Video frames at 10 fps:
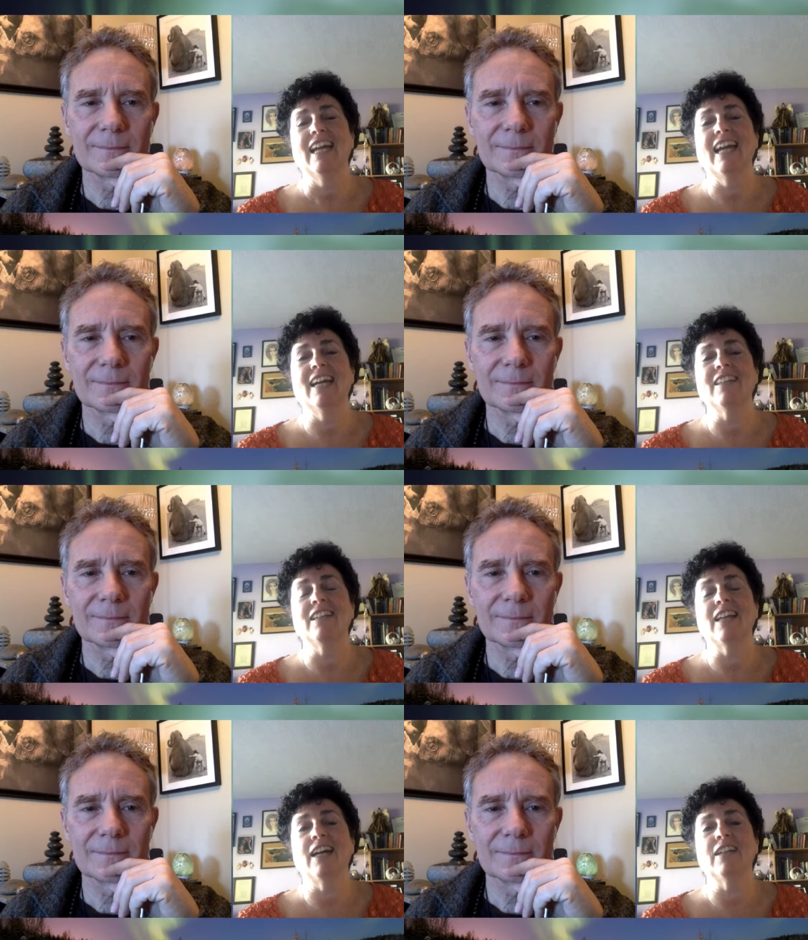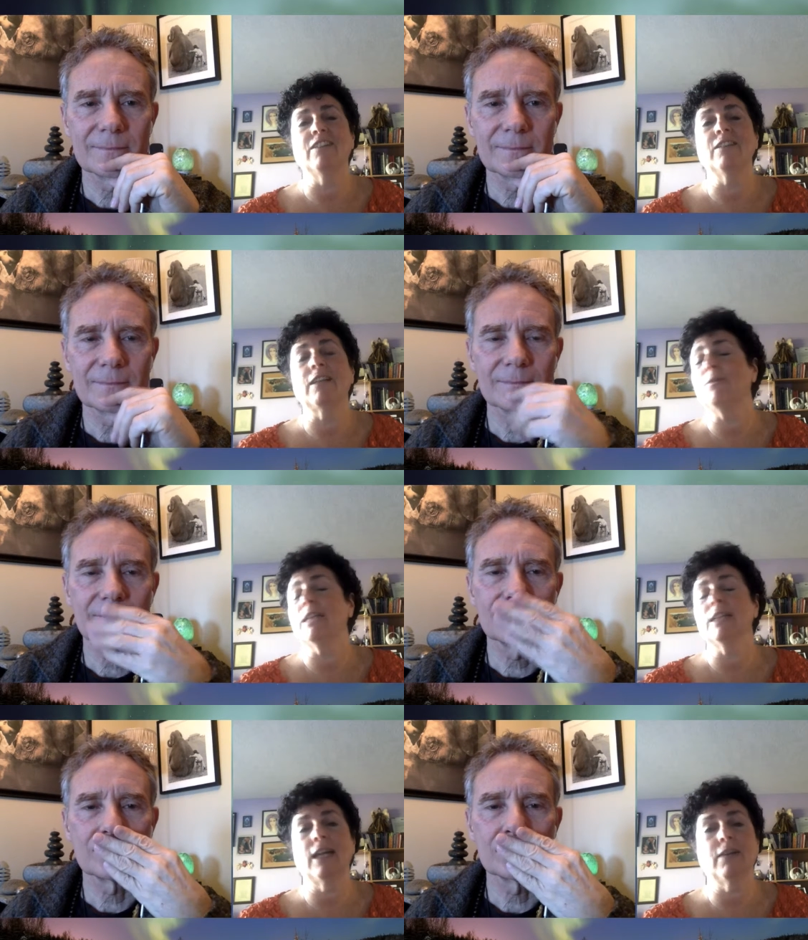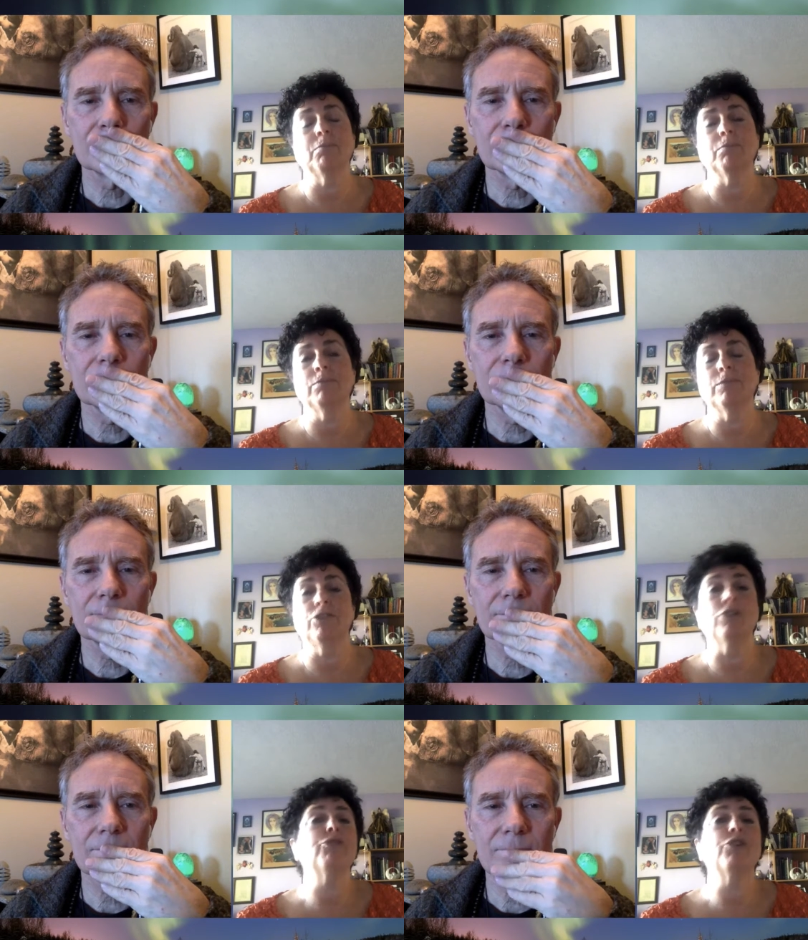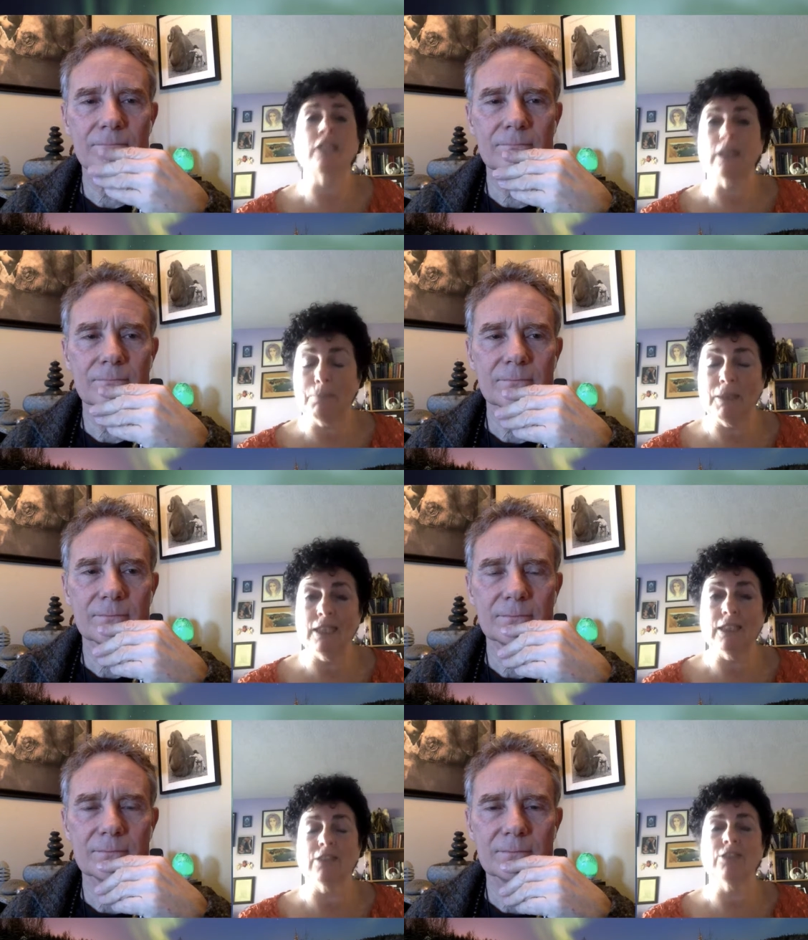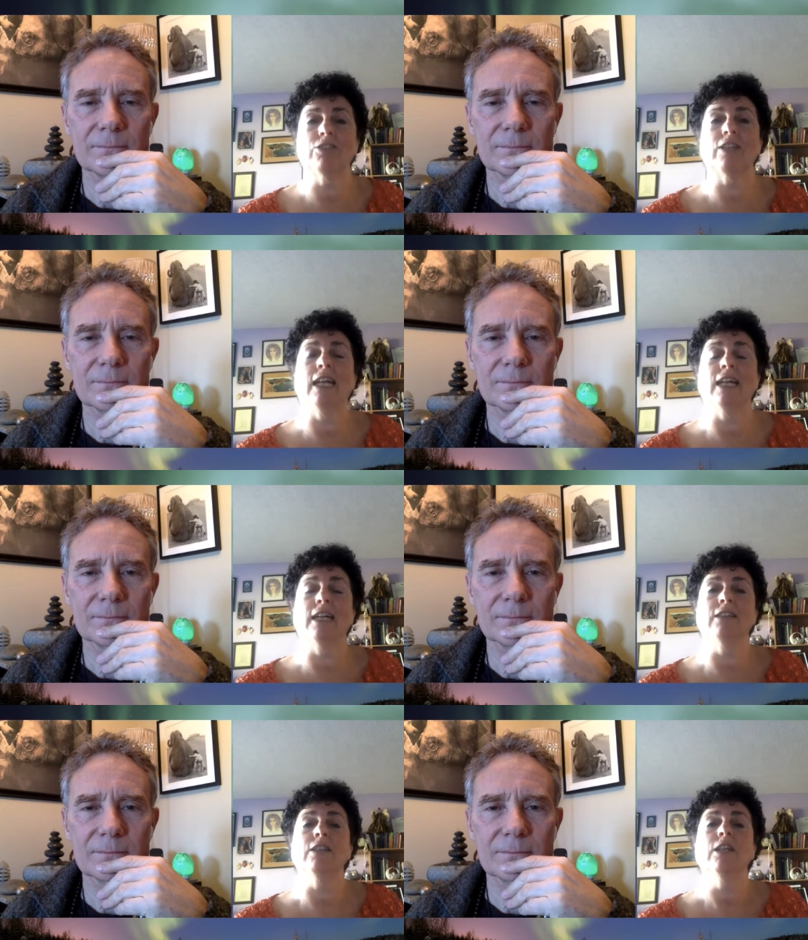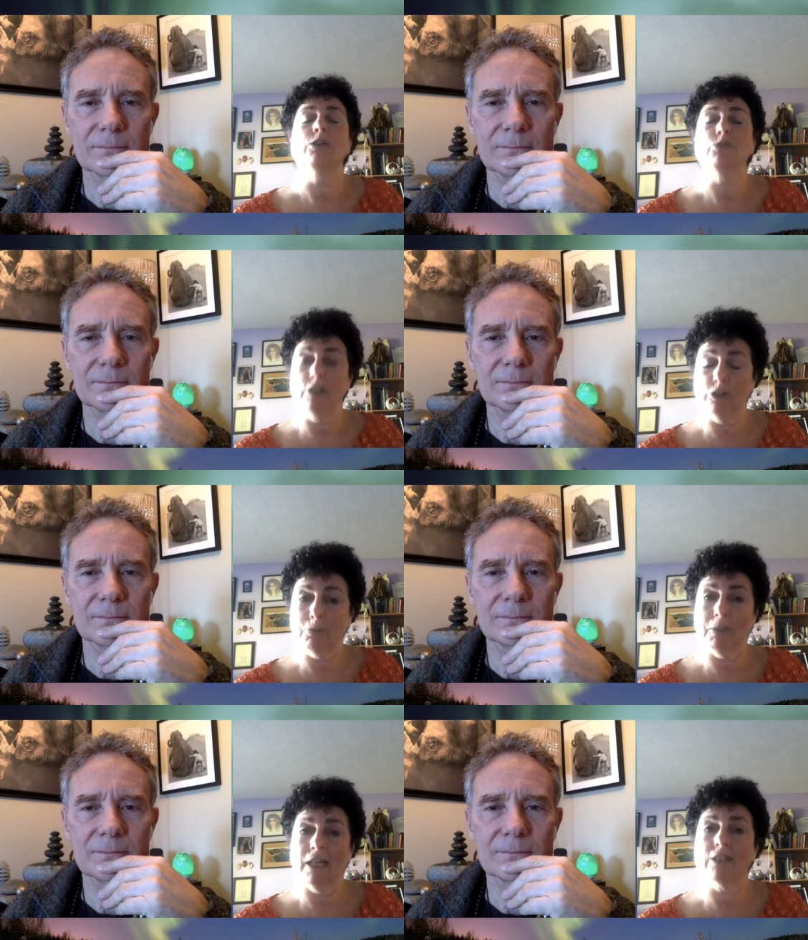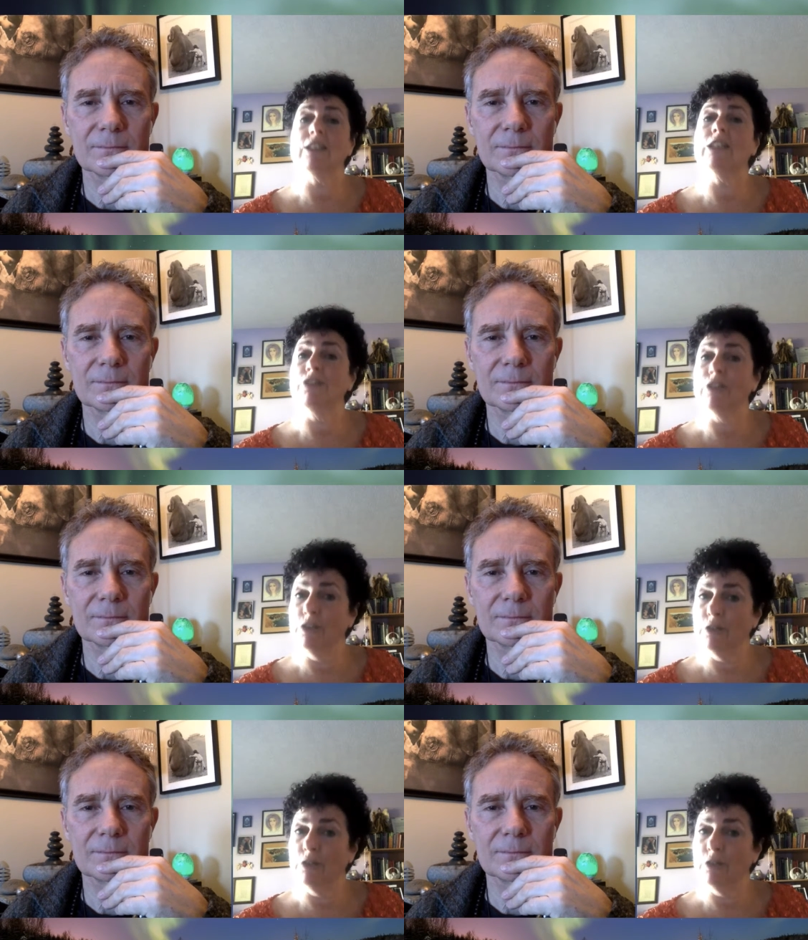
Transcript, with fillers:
Speaker 1: and that that we can have differing opinions and respect is the new